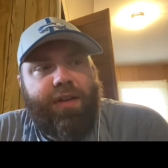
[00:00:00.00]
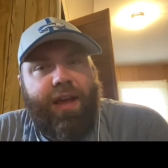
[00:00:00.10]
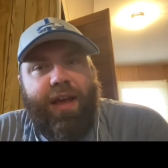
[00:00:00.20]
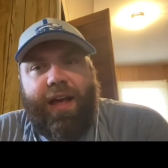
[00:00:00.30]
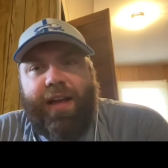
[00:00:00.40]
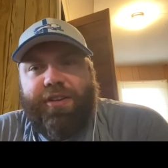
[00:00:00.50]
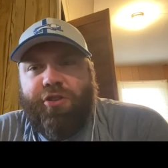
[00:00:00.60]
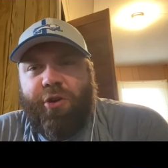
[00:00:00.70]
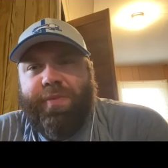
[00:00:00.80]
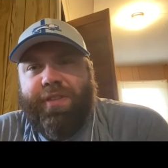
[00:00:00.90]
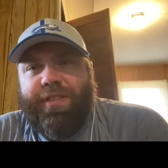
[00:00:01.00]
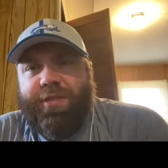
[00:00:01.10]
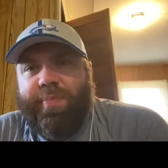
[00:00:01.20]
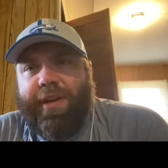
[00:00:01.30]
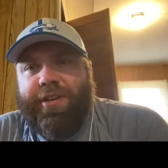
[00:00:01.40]
And I just hope that these
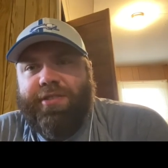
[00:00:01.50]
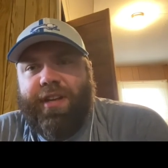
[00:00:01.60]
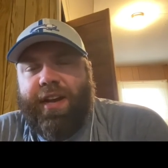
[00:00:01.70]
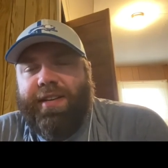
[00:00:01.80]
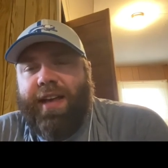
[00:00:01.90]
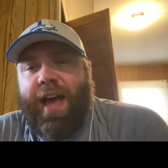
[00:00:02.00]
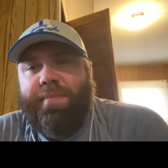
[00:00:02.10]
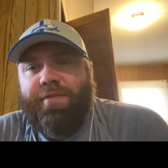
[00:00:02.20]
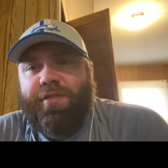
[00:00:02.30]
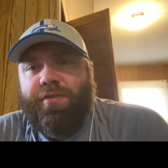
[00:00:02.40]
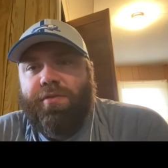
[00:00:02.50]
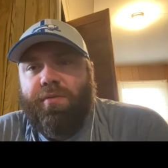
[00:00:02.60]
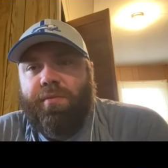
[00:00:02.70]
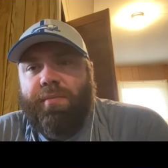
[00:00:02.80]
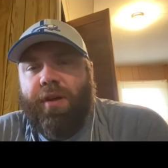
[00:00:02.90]
players can adapt
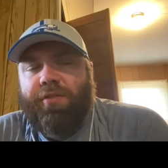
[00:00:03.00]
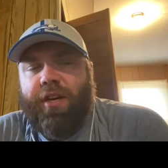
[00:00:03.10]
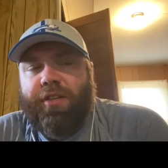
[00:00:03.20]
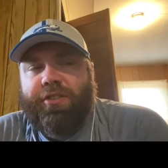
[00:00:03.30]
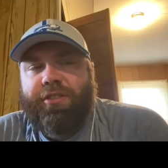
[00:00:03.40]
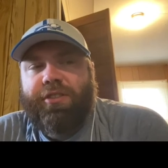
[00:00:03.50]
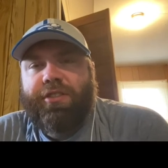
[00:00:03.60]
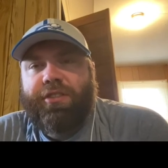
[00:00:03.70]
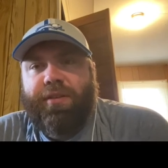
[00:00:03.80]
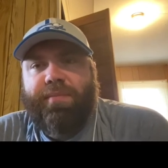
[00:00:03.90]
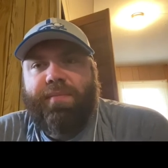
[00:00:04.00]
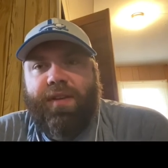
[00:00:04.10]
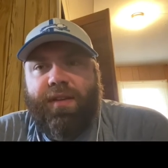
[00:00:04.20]
to Mel Tucker's system.